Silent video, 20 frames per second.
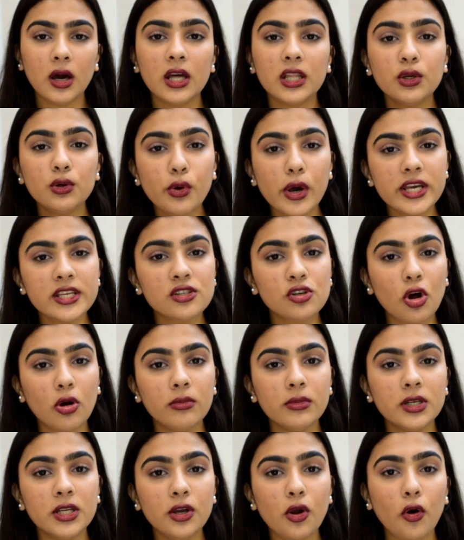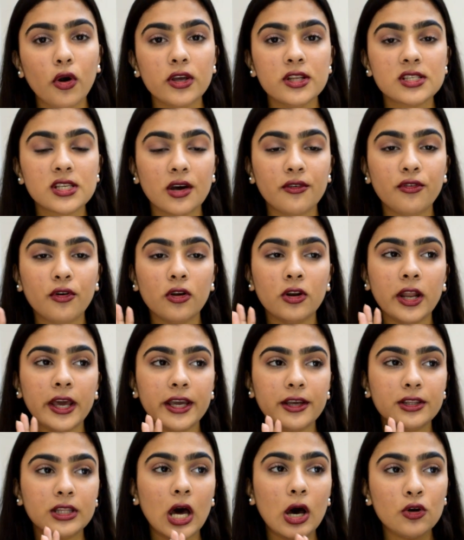Otherwise normally oils are for
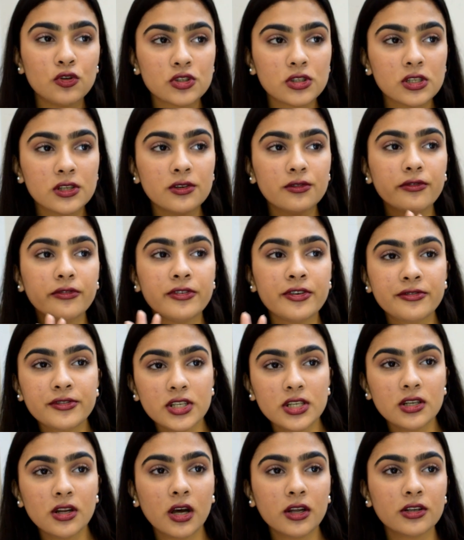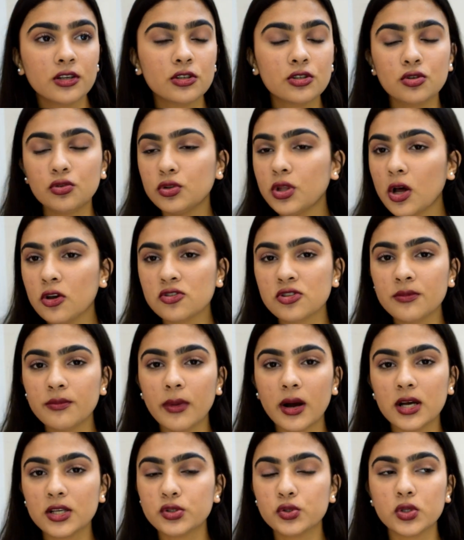like 1000, 1500, 2000 bucks,